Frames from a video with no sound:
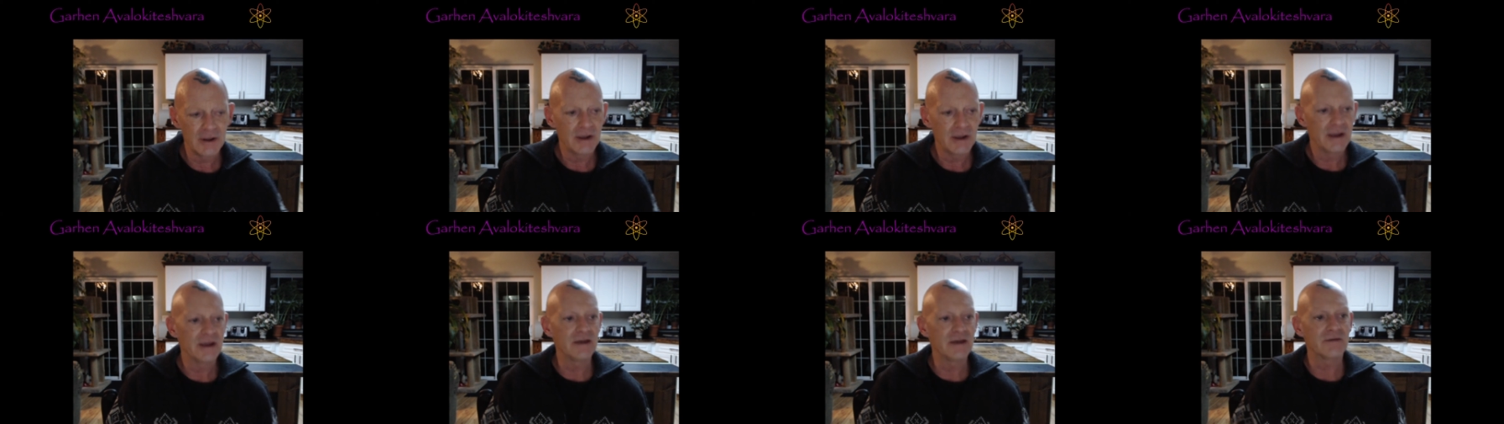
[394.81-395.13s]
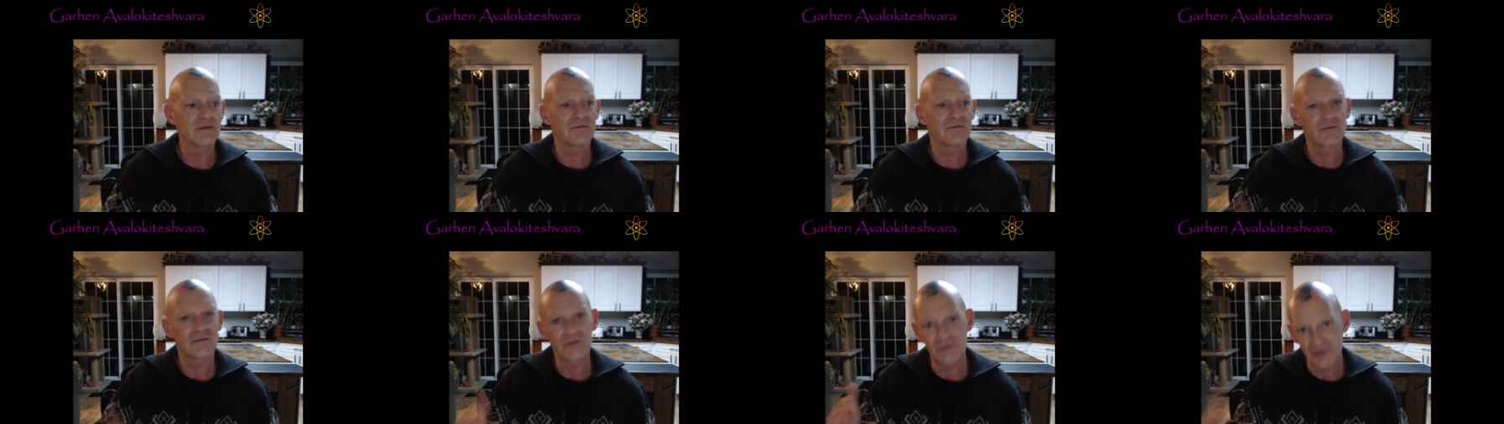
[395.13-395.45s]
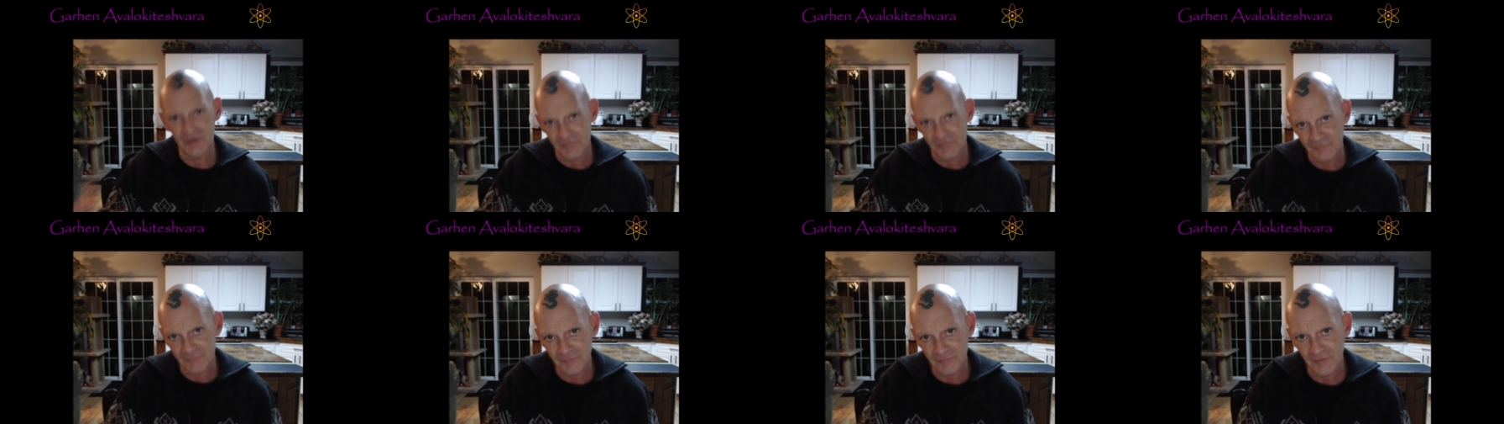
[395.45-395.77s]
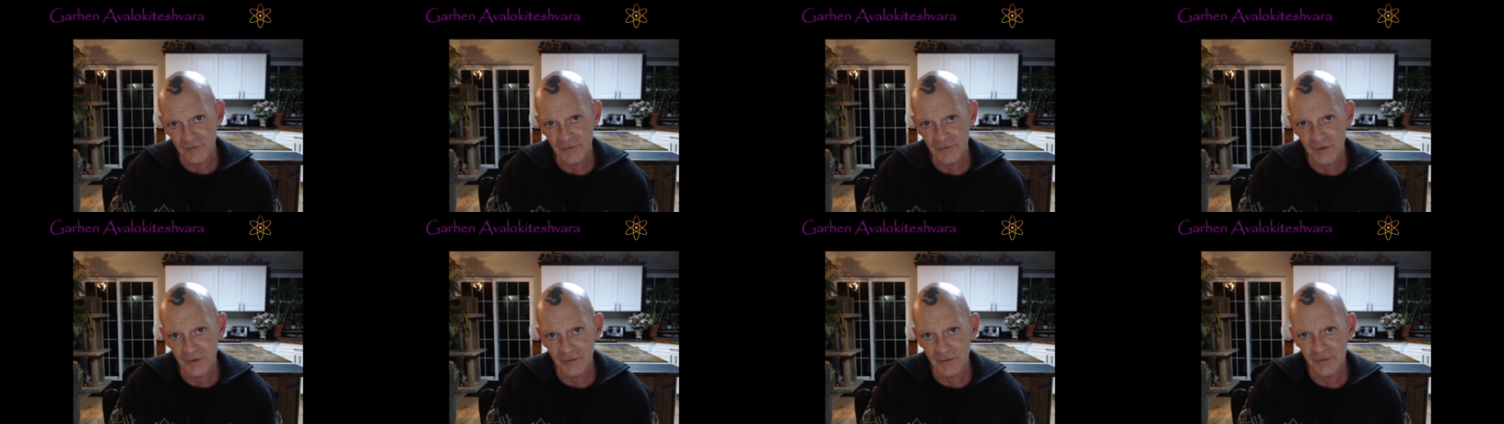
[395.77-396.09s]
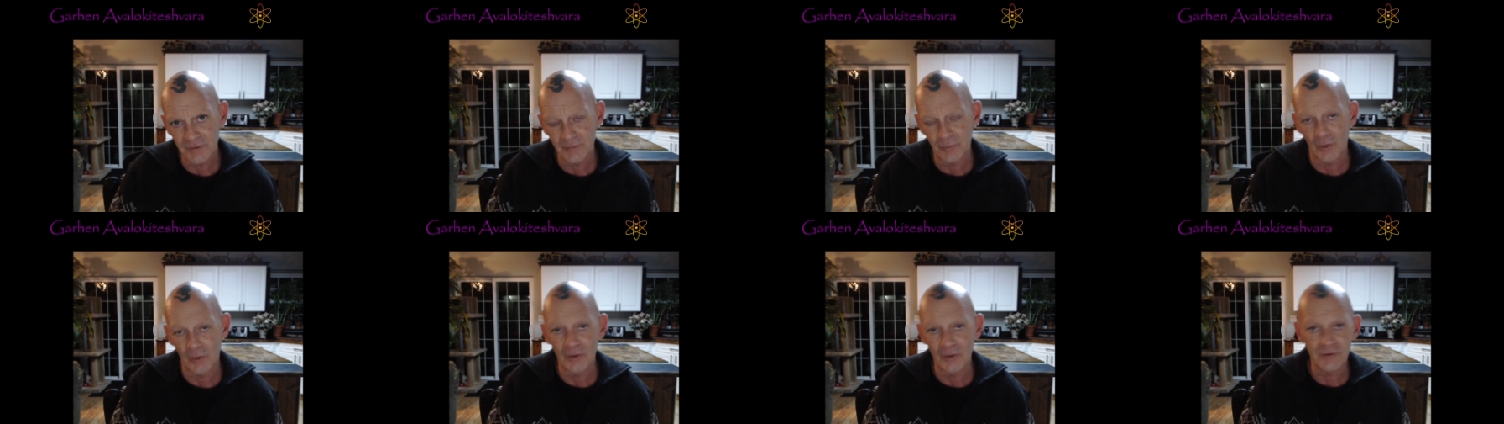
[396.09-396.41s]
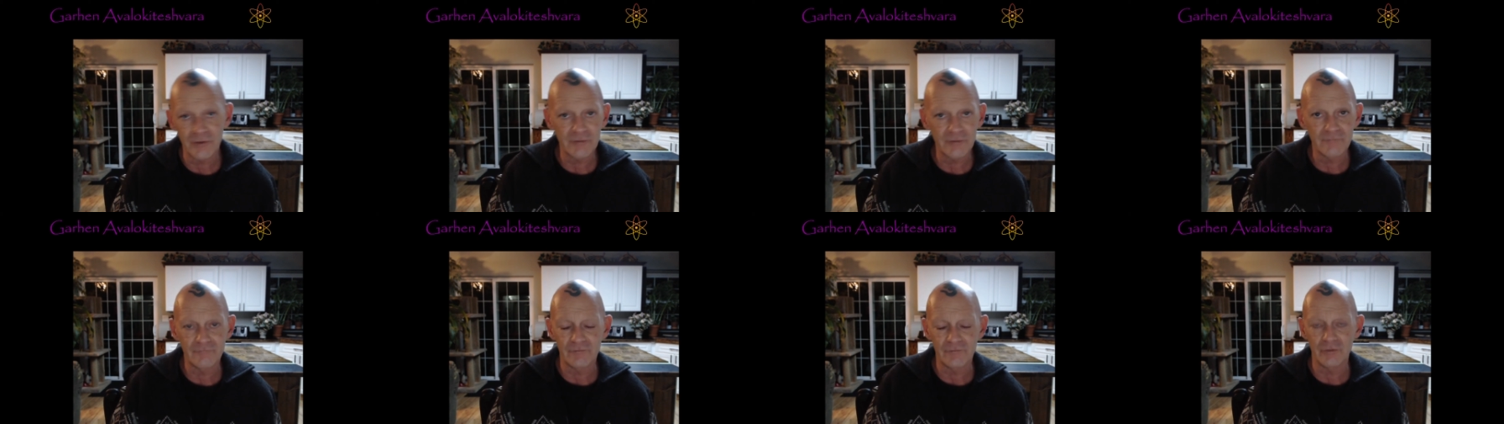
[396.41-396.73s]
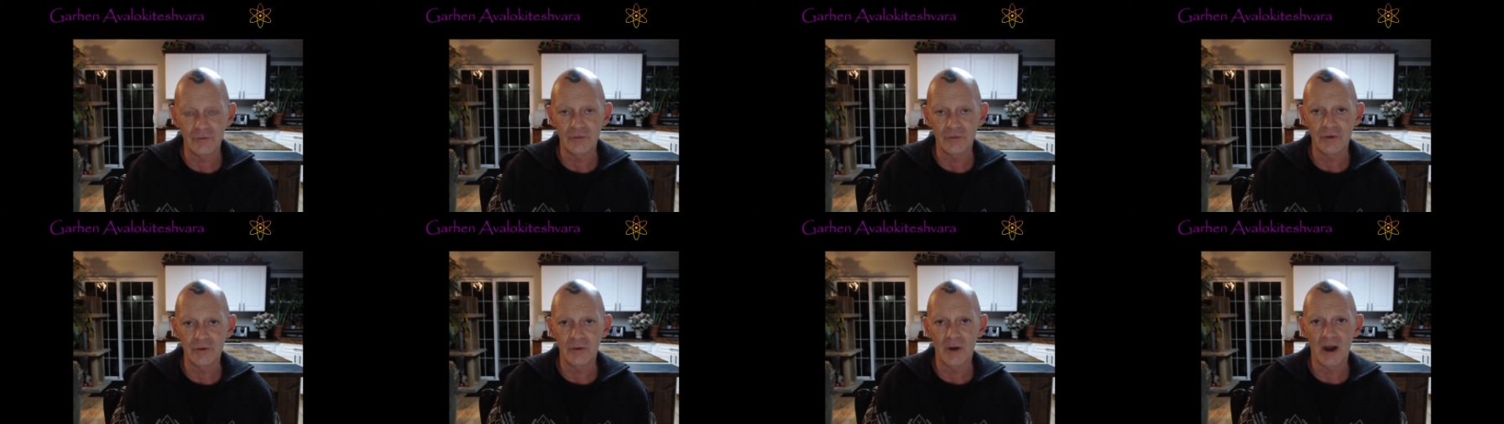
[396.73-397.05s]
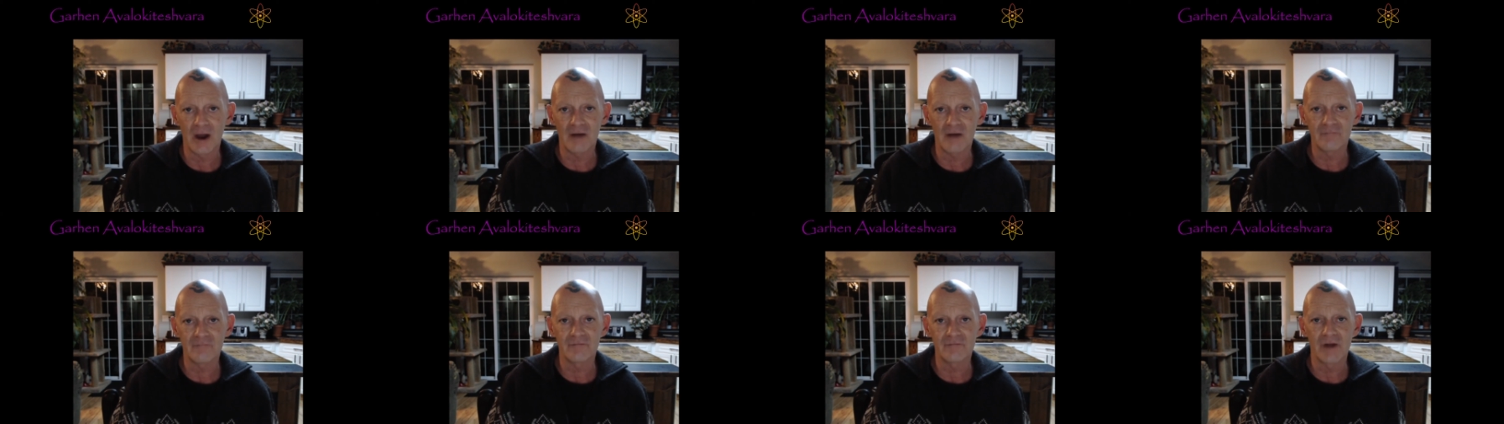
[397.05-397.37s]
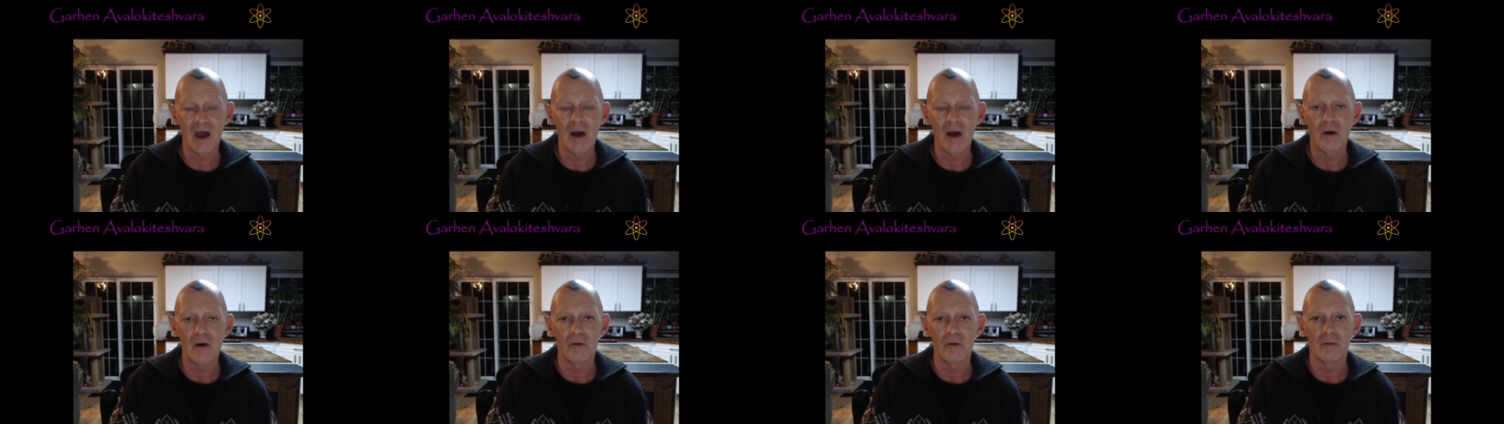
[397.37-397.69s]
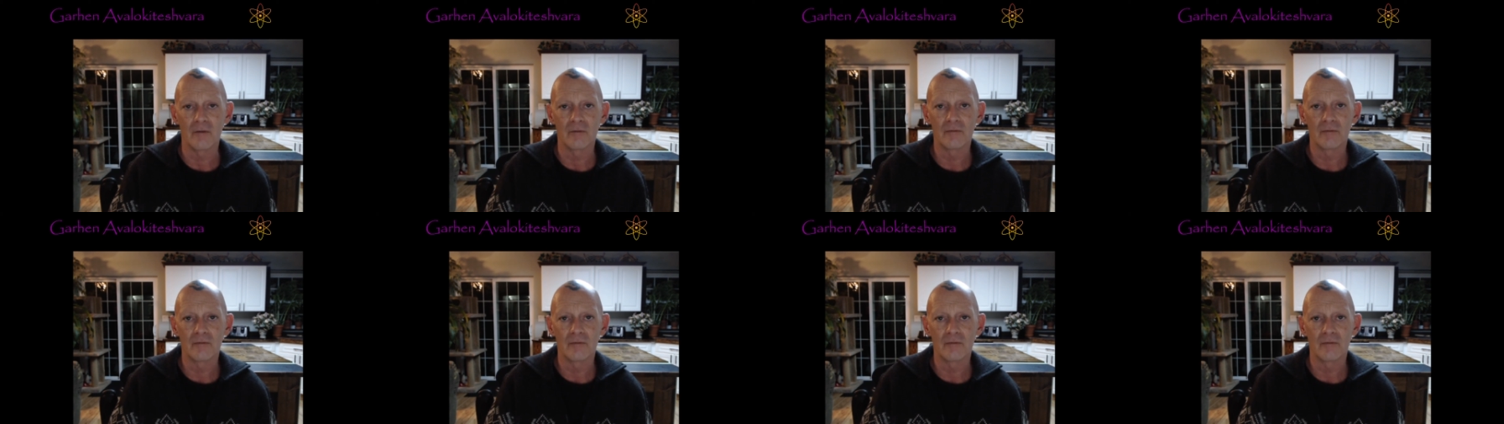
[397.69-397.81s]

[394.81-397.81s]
is different than the point of view you have now.